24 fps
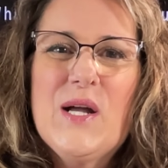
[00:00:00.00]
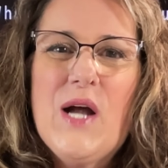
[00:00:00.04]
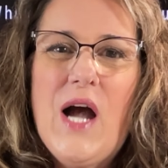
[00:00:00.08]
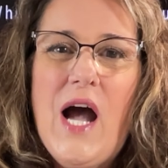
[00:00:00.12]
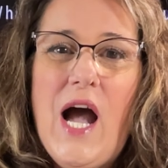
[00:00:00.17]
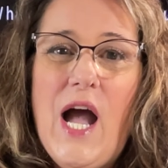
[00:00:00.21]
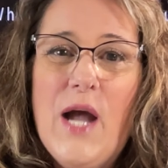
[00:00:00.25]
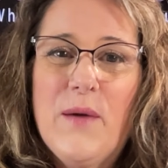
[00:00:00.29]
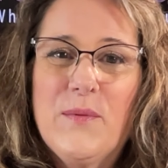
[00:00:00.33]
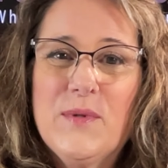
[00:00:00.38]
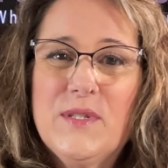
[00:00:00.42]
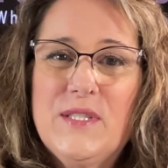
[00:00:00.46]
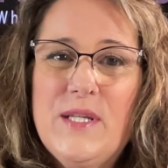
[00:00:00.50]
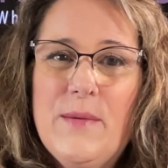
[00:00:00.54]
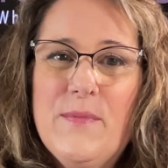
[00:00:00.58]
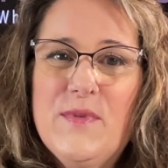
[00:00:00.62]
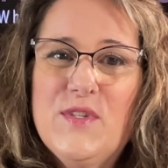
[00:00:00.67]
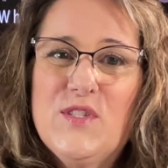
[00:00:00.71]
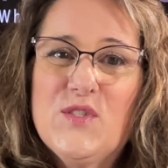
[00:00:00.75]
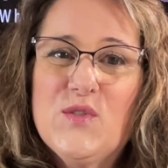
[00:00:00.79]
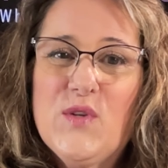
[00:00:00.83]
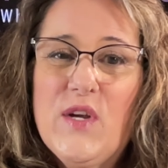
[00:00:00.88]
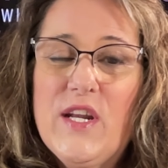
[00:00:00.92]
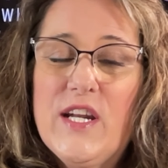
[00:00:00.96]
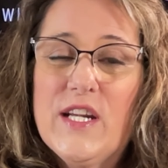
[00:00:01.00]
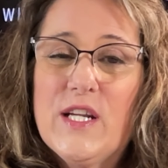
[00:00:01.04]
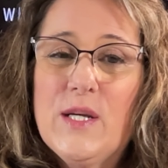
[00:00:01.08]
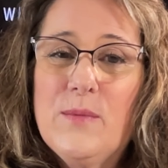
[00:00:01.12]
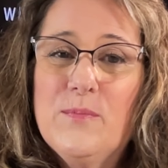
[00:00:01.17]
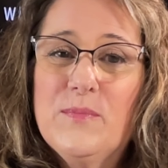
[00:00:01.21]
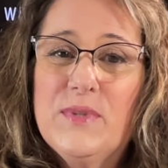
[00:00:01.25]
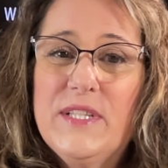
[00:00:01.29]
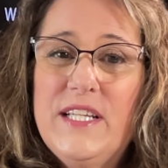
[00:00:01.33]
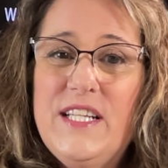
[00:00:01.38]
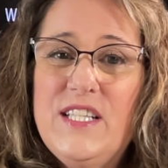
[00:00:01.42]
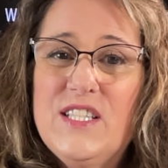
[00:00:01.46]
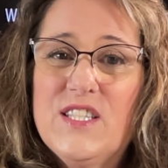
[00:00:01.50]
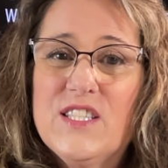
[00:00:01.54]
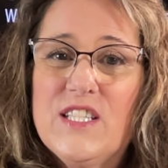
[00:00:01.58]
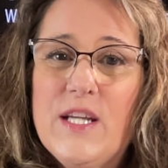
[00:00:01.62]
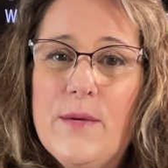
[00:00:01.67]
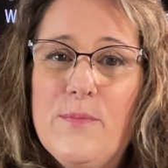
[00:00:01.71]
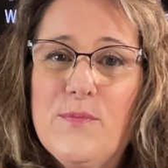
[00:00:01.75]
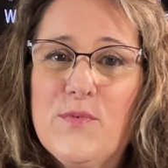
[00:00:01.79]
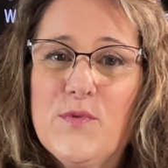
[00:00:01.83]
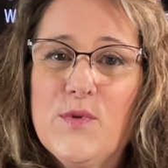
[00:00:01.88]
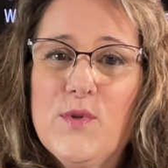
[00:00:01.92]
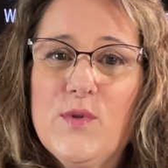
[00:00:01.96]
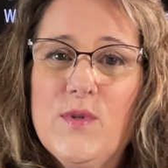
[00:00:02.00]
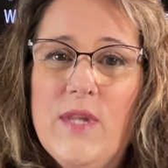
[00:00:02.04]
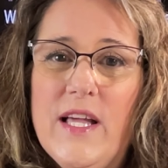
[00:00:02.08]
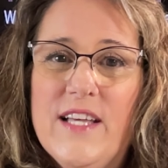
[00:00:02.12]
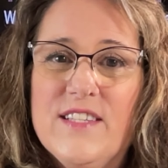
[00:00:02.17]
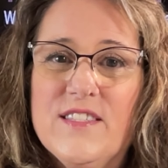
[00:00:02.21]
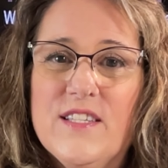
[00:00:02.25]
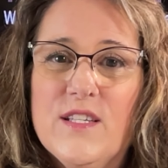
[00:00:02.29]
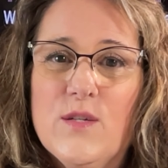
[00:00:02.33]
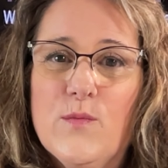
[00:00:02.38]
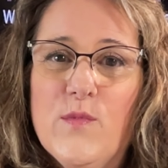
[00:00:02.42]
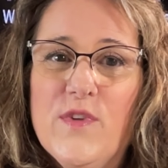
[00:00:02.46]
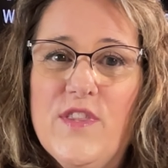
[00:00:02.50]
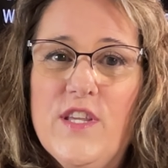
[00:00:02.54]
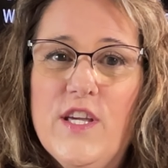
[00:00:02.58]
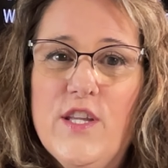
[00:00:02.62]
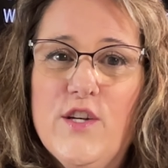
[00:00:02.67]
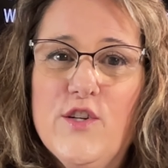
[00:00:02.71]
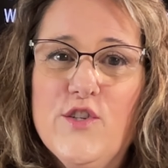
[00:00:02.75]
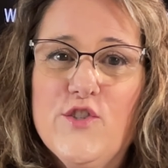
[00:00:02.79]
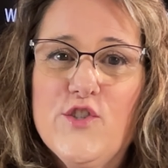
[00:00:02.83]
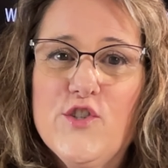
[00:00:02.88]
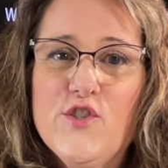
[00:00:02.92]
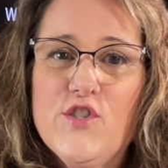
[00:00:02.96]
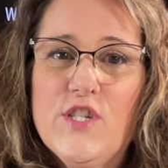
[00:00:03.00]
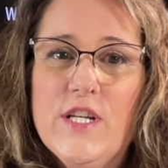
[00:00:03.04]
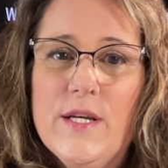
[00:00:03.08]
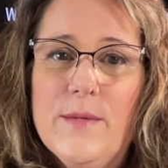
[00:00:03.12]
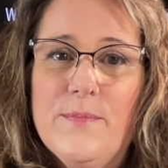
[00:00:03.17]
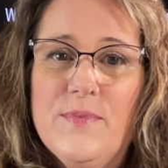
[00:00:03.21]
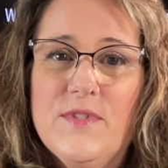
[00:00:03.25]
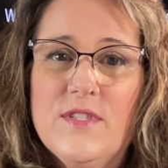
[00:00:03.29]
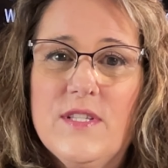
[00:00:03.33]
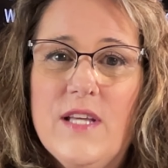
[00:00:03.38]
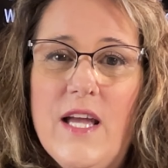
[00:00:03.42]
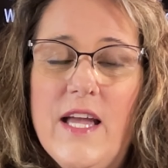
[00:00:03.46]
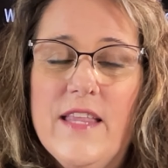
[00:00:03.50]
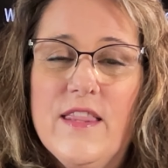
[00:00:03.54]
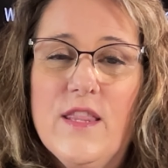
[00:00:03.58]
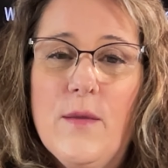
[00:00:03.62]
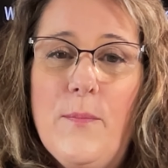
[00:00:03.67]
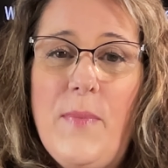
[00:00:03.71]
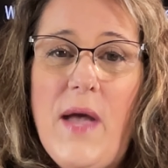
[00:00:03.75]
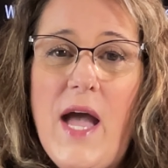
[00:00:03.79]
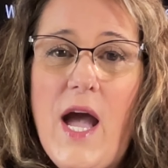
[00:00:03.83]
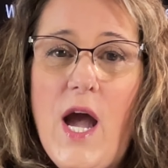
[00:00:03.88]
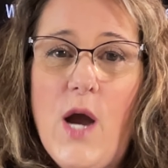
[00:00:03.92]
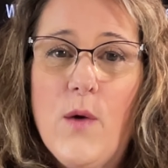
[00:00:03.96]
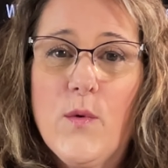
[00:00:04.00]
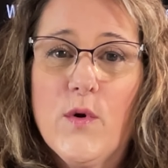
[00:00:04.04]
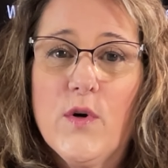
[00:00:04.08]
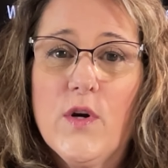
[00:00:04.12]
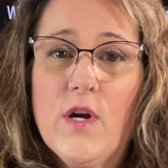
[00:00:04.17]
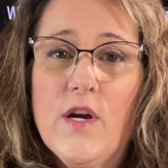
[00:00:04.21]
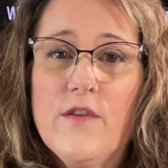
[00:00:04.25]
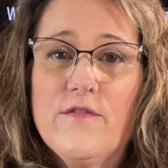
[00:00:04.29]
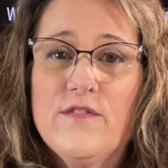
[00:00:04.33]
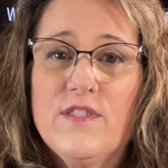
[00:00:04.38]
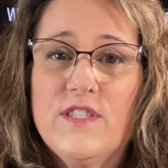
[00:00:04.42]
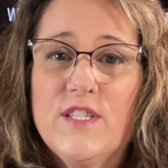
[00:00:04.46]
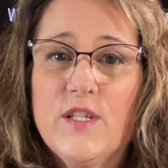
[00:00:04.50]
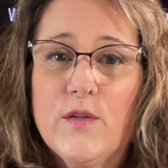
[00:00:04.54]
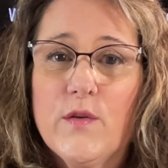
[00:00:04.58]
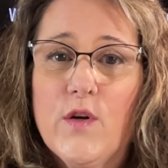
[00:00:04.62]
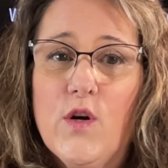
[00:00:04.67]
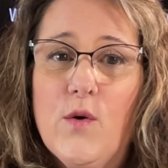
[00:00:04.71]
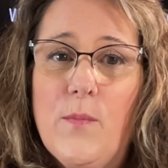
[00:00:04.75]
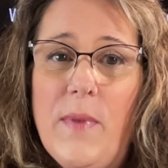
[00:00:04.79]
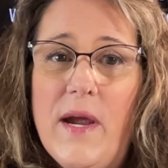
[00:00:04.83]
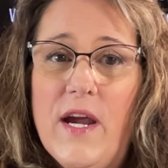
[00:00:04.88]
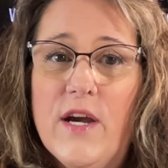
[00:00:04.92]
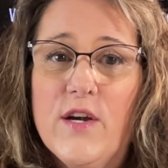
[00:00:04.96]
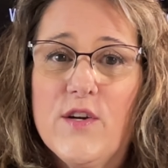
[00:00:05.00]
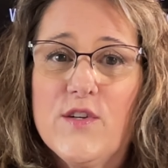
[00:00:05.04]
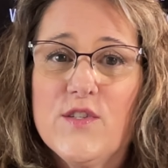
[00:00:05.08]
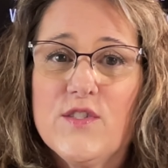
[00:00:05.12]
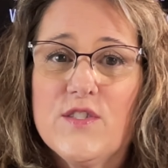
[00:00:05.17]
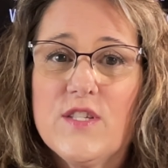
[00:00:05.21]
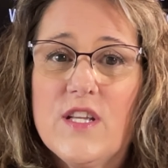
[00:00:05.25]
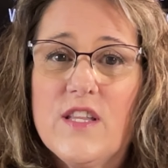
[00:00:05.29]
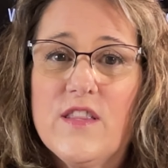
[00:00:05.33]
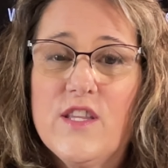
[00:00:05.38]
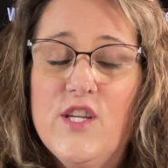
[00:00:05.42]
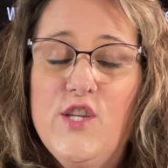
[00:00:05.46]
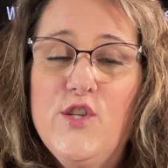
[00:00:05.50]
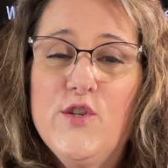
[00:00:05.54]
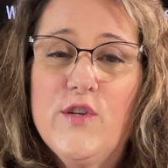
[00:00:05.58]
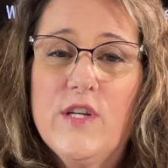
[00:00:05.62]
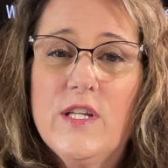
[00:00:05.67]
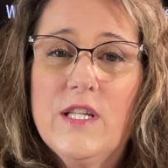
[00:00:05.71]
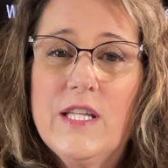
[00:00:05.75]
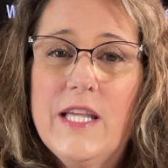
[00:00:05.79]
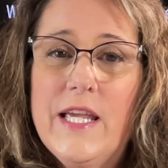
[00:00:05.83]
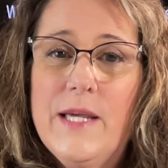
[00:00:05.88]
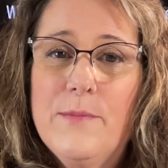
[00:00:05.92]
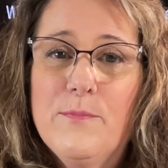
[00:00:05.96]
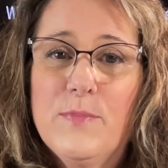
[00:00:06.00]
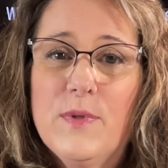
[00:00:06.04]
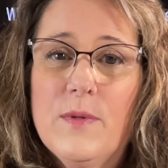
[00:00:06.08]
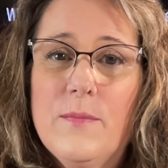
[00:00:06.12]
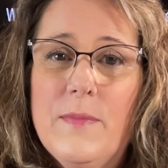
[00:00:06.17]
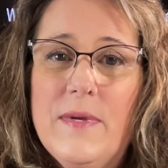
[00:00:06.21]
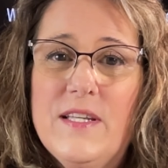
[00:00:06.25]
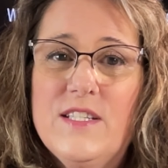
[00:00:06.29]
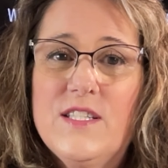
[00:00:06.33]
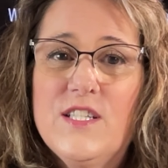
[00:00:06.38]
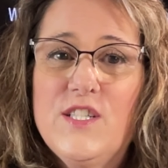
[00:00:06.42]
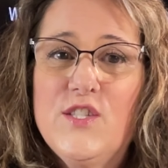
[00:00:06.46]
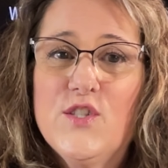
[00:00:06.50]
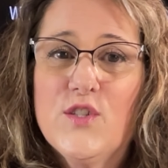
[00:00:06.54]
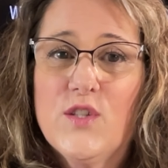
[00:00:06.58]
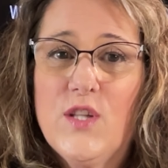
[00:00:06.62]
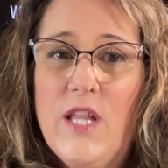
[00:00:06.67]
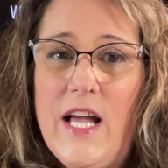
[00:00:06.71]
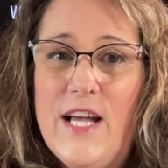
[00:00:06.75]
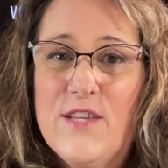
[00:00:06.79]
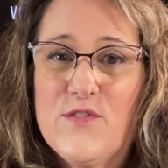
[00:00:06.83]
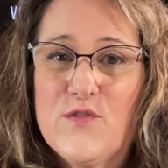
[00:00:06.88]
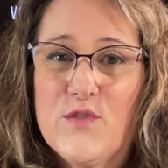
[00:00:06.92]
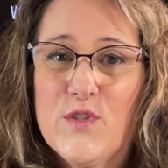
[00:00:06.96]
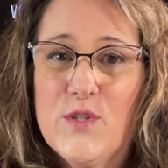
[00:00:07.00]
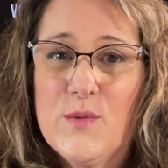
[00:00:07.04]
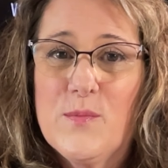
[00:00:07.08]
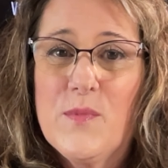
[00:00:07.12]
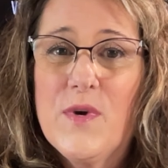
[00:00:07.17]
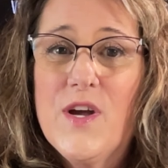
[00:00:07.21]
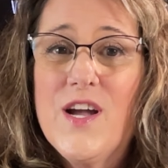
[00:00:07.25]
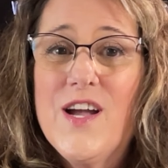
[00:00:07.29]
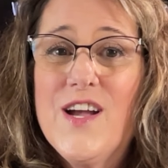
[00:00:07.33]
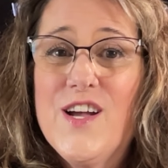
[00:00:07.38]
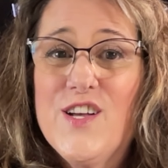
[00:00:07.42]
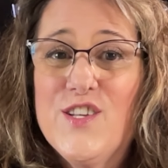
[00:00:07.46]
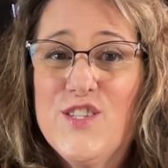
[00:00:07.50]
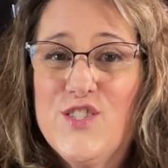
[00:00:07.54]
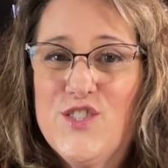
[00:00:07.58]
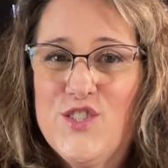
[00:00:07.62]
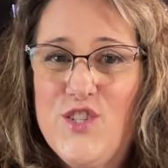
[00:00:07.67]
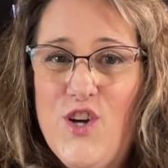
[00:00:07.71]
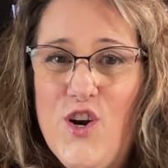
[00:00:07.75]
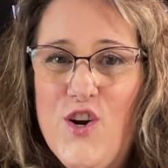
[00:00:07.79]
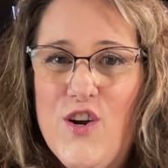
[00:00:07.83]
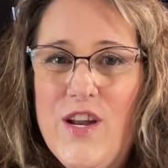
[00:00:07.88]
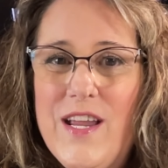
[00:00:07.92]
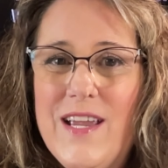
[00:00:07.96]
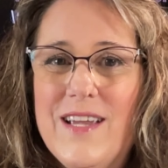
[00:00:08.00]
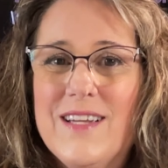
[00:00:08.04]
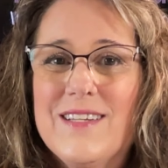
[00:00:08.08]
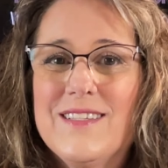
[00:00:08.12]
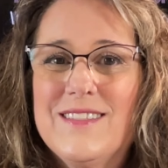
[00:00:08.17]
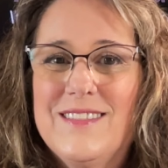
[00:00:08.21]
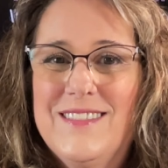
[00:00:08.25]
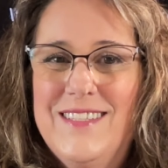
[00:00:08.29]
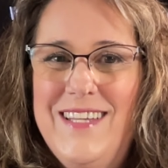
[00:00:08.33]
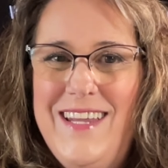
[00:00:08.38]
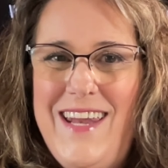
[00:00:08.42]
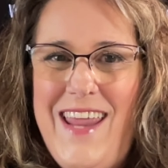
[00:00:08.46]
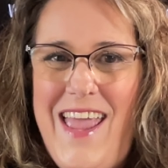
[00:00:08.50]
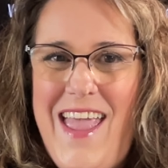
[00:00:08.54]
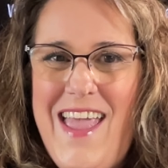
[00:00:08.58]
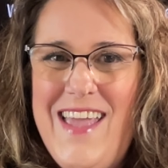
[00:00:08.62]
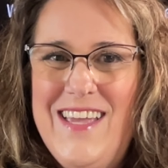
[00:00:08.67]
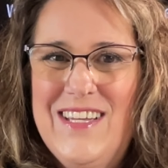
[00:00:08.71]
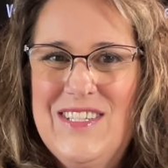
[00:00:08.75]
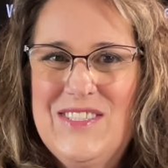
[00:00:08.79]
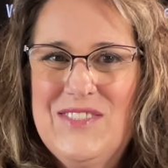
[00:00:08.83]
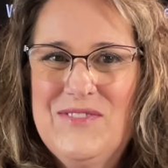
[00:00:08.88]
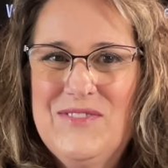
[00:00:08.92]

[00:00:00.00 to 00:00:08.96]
I will demonstrate a complete step-through lesson with integer chips and the power of zero pairs that you can implement in your classroom starting today.